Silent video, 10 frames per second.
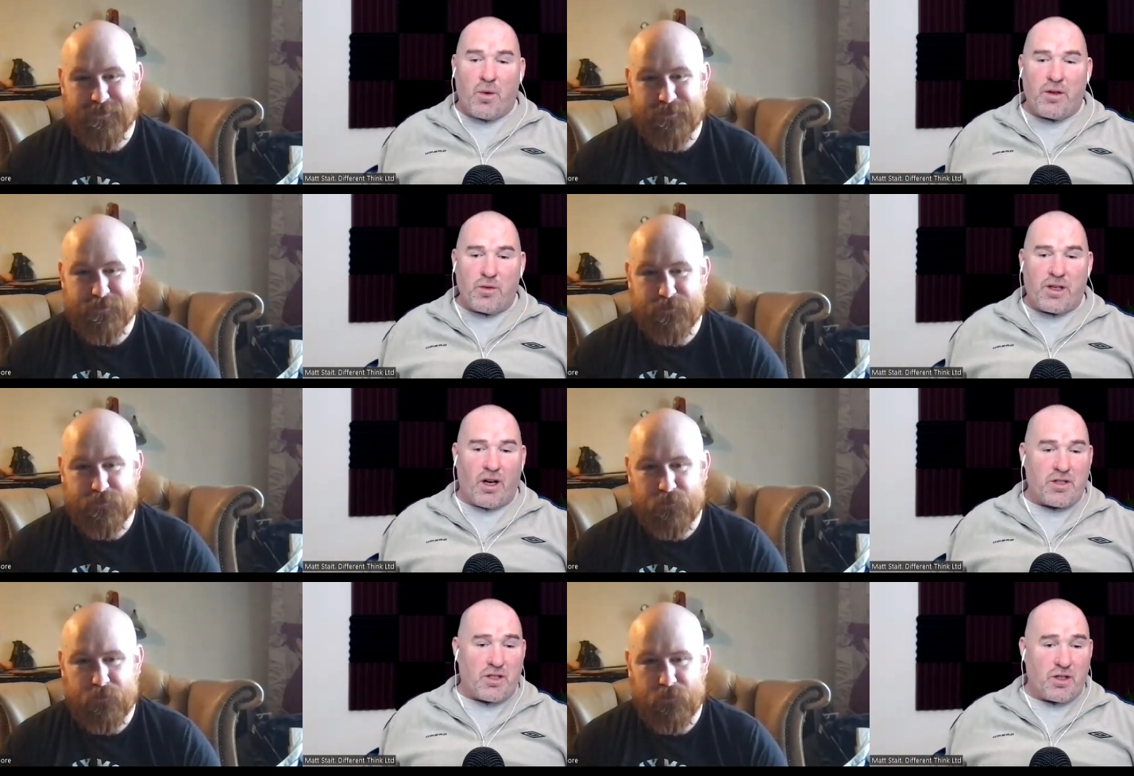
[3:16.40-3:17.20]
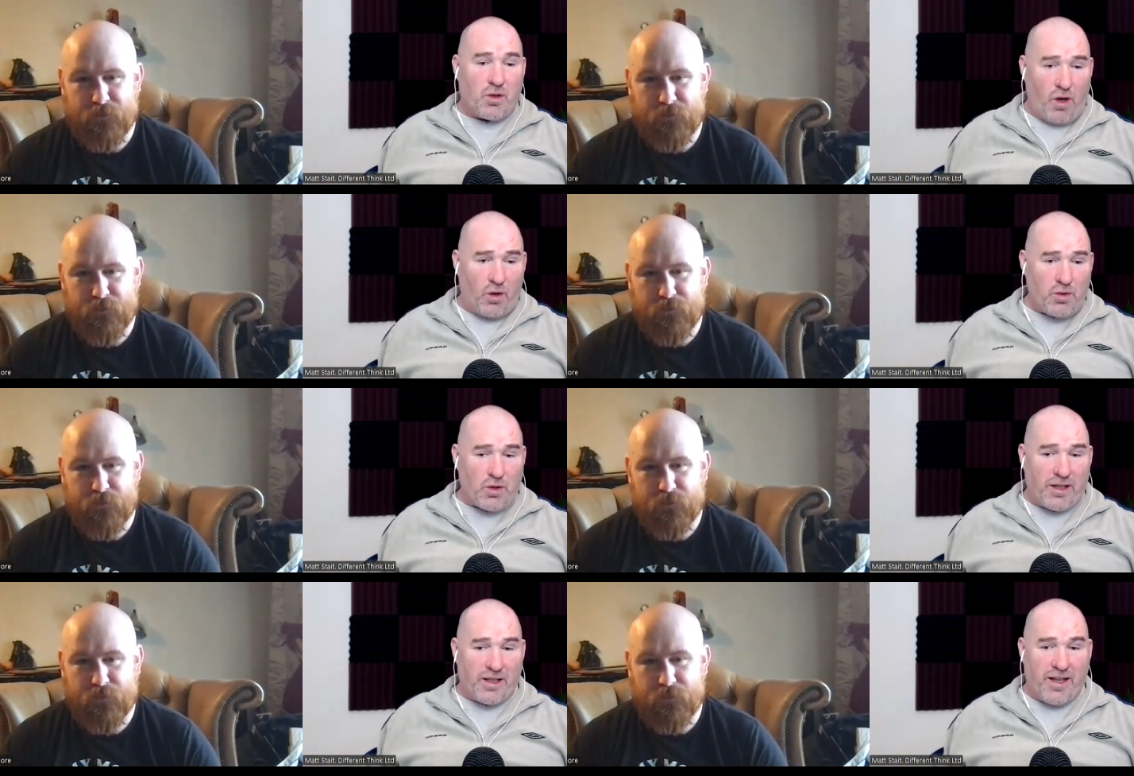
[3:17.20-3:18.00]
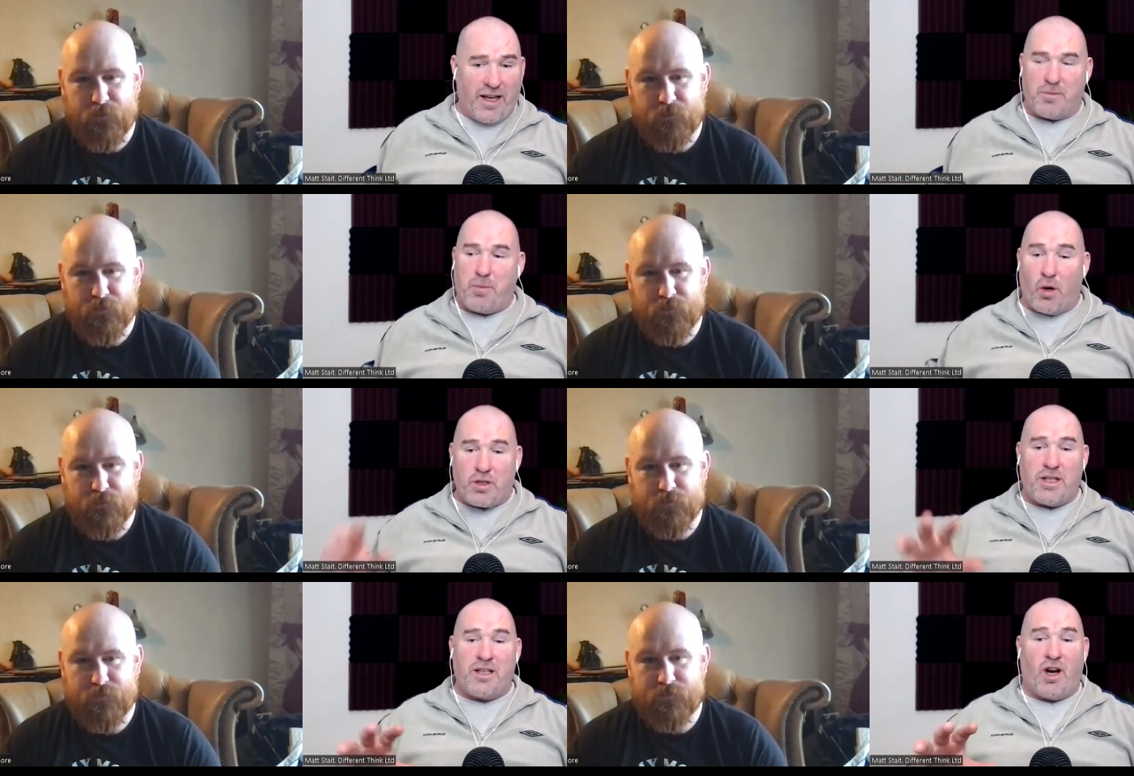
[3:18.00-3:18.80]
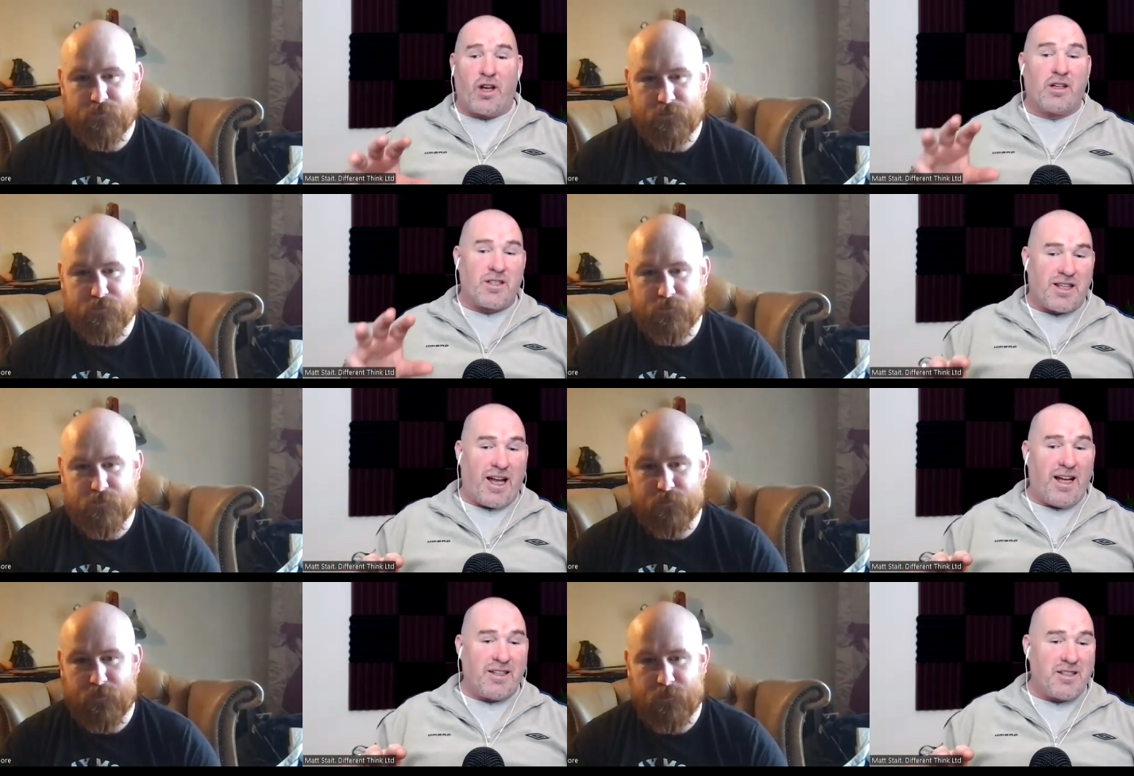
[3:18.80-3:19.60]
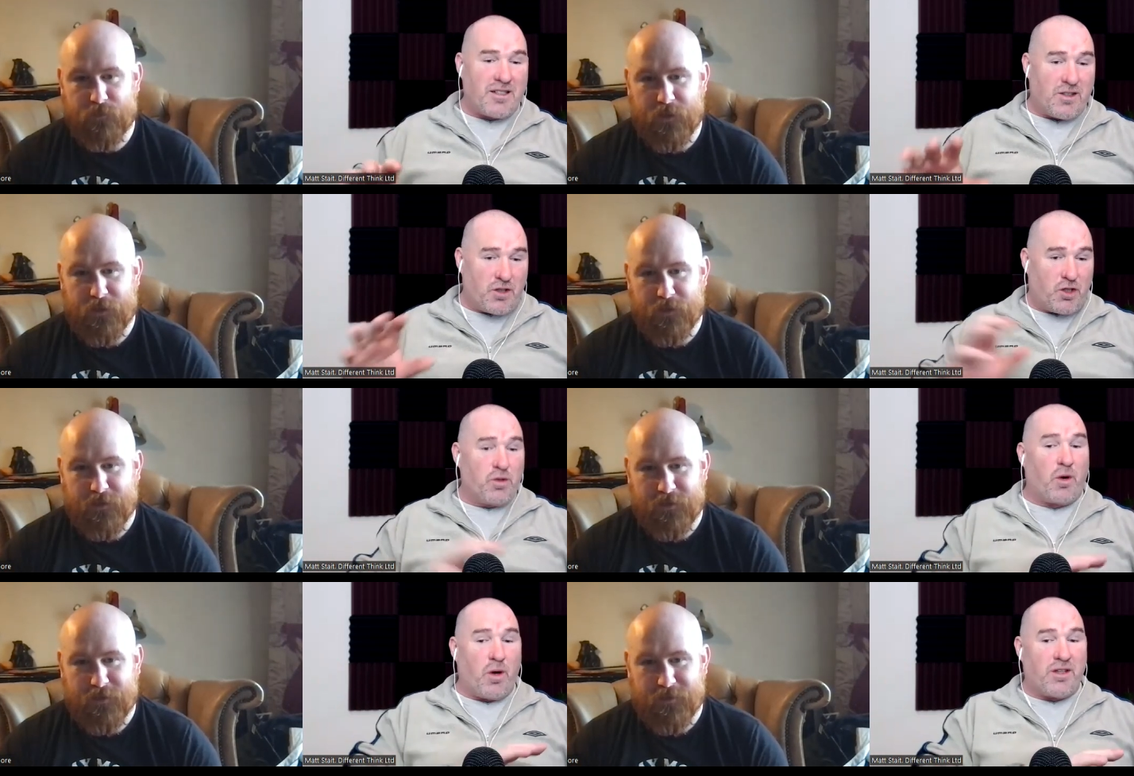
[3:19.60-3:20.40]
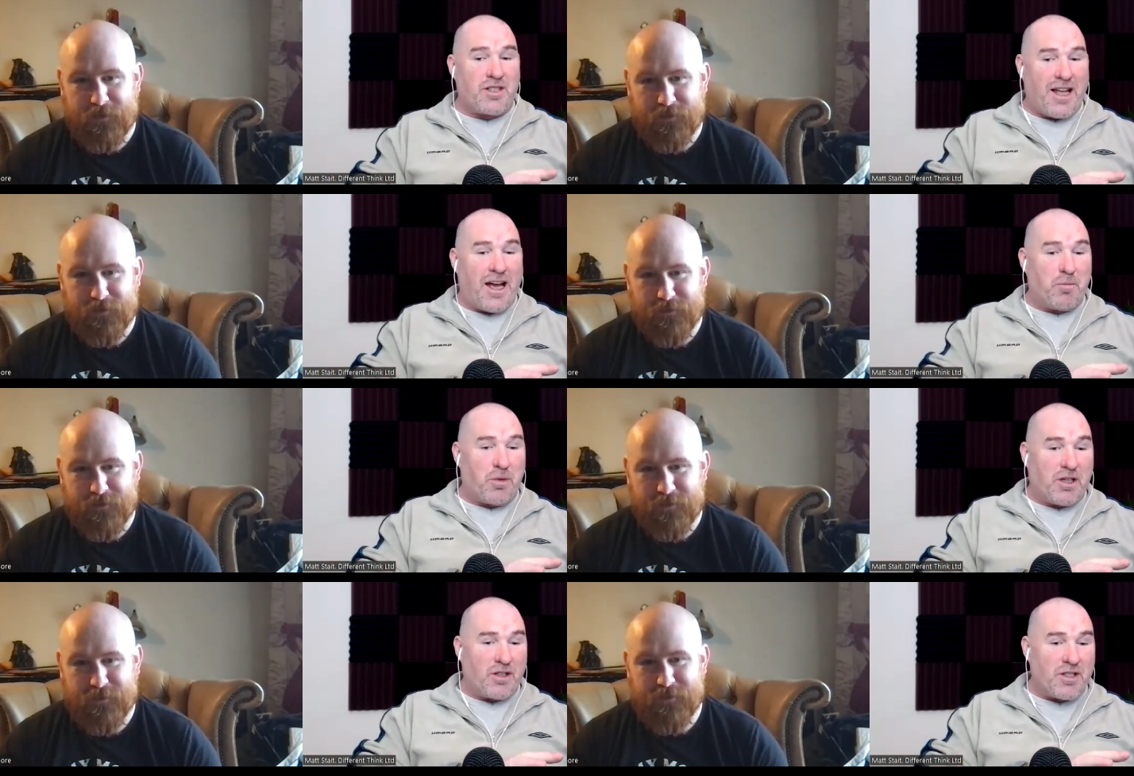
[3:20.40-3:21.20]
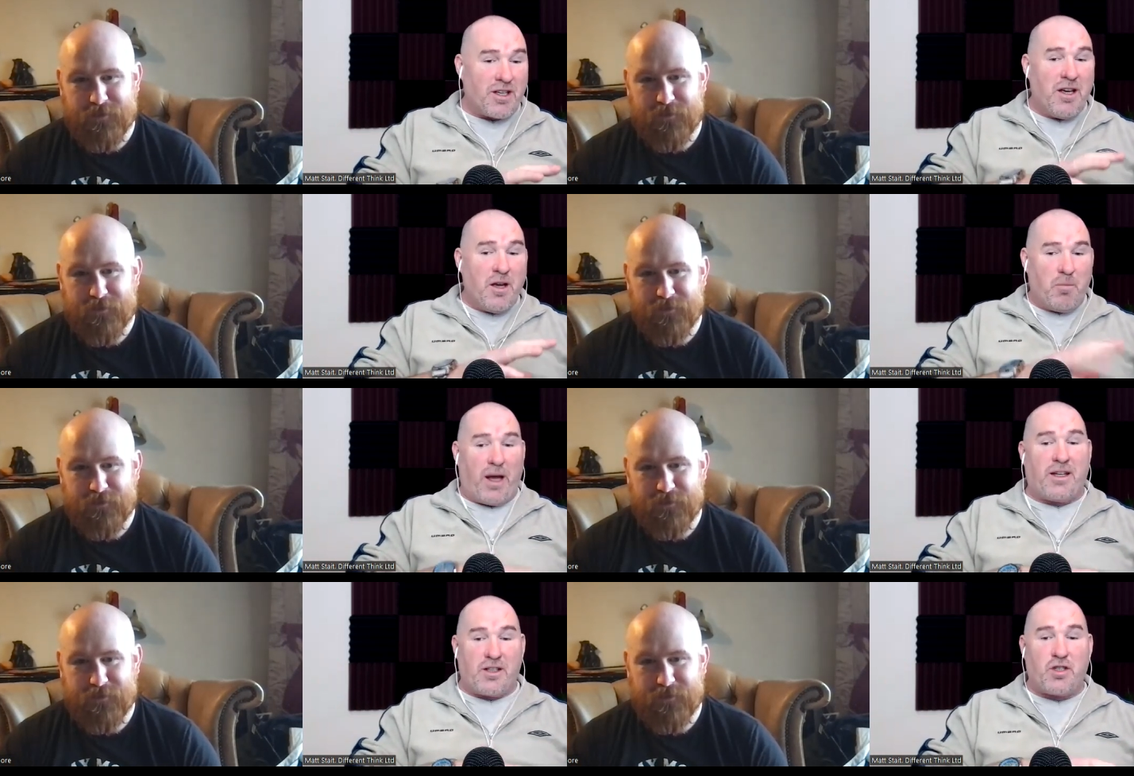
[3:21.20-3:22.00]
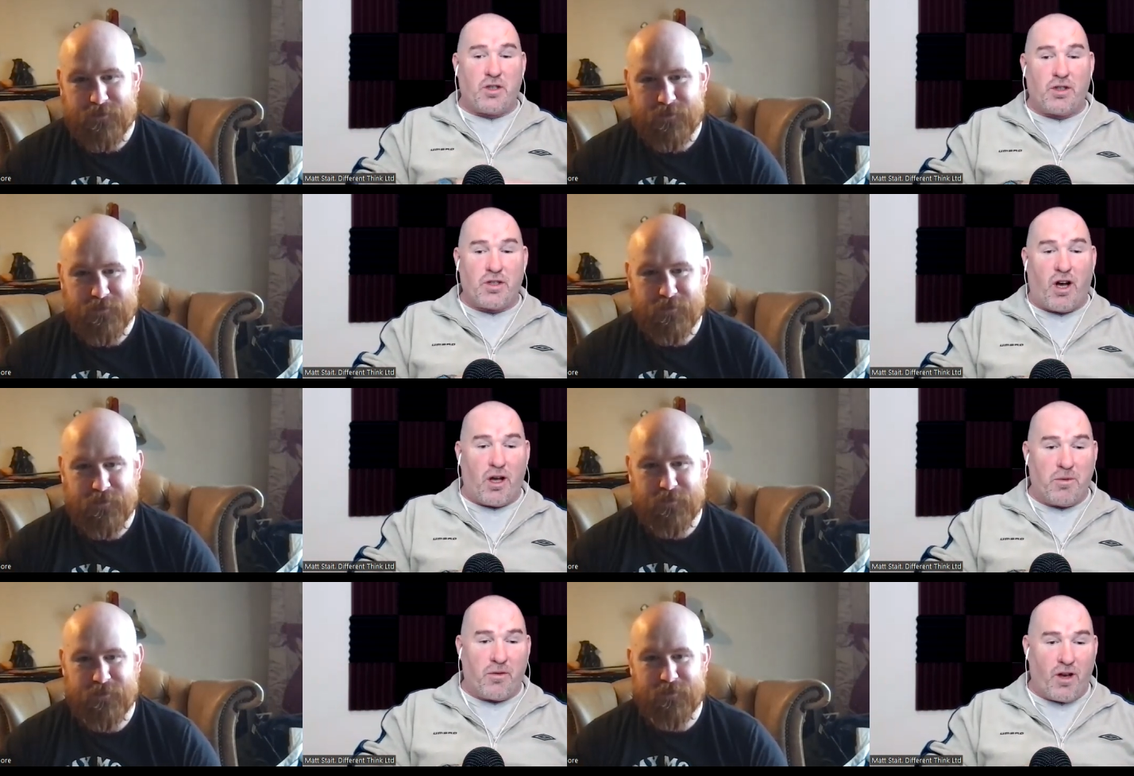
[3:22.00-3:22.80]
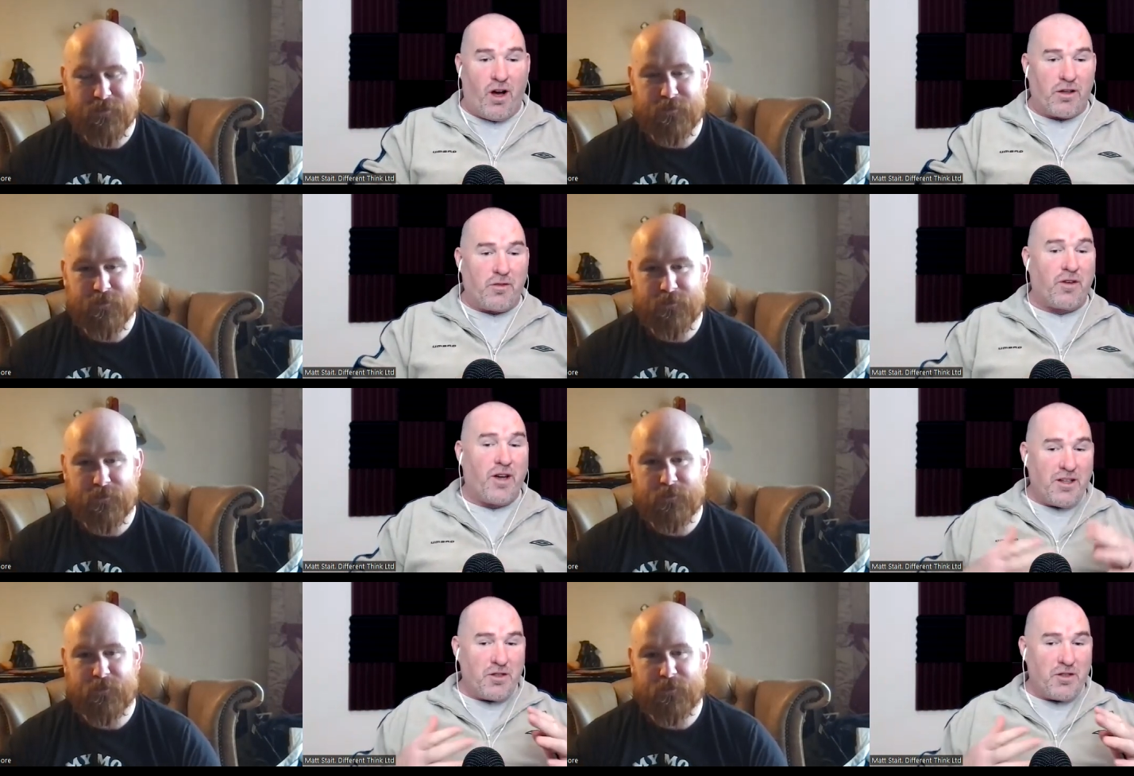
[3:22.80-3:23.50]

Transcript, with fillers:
Speaker 1: with regards to your own training, then the boxing, I understand the judo, I understand because back at a certain time of life,